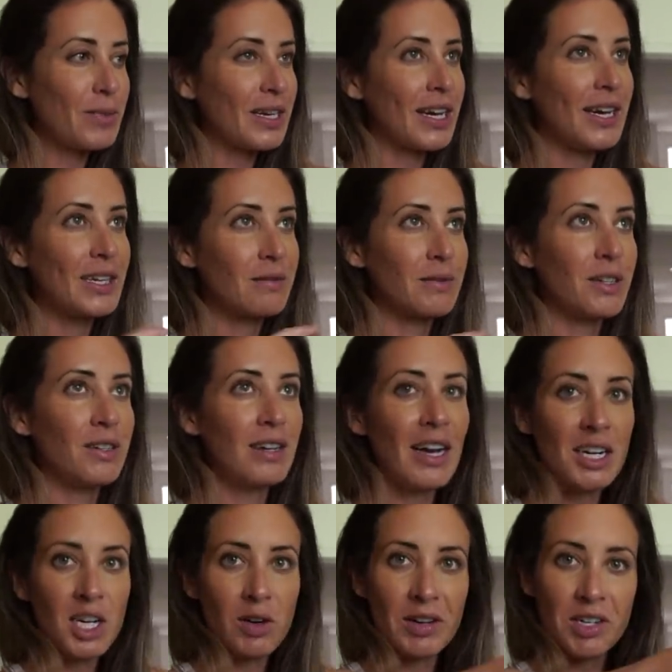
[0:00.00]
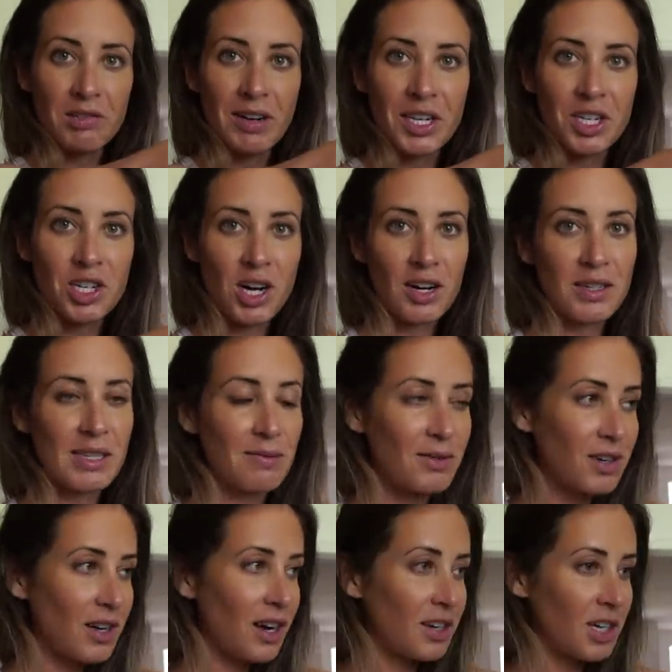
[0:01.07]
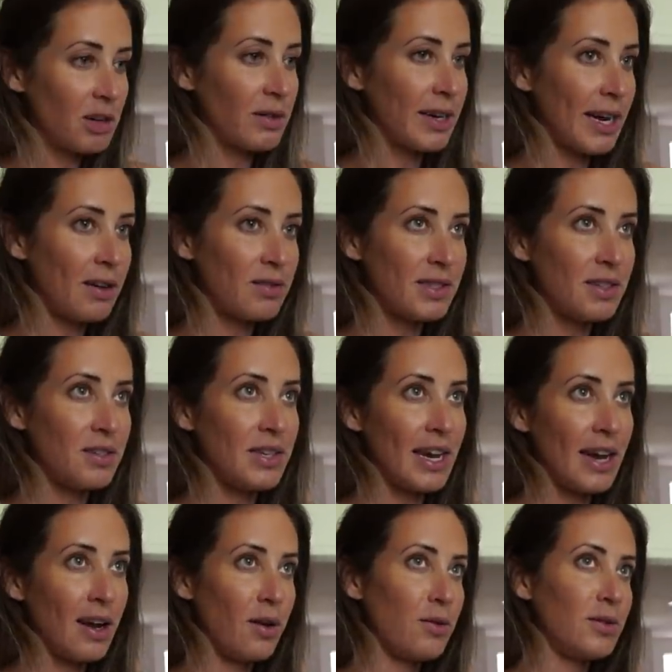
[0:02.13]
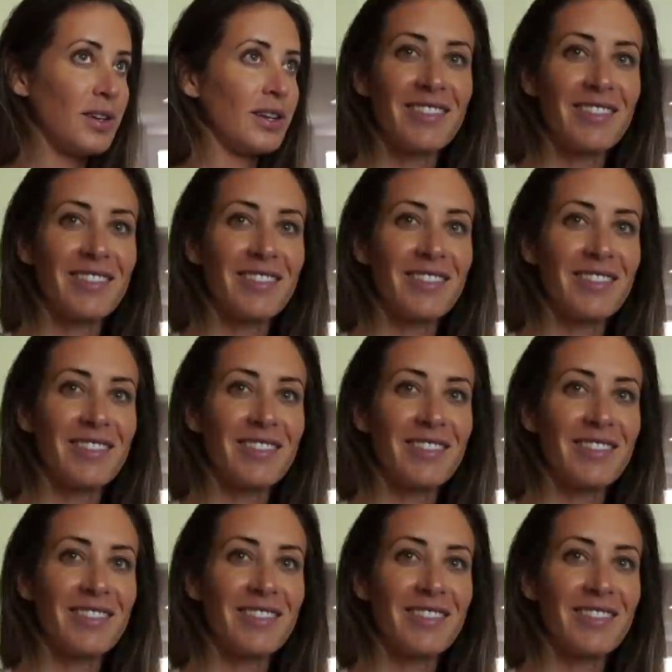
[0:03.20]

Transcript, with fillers: because we're not going to restaurants and we're not going out to town.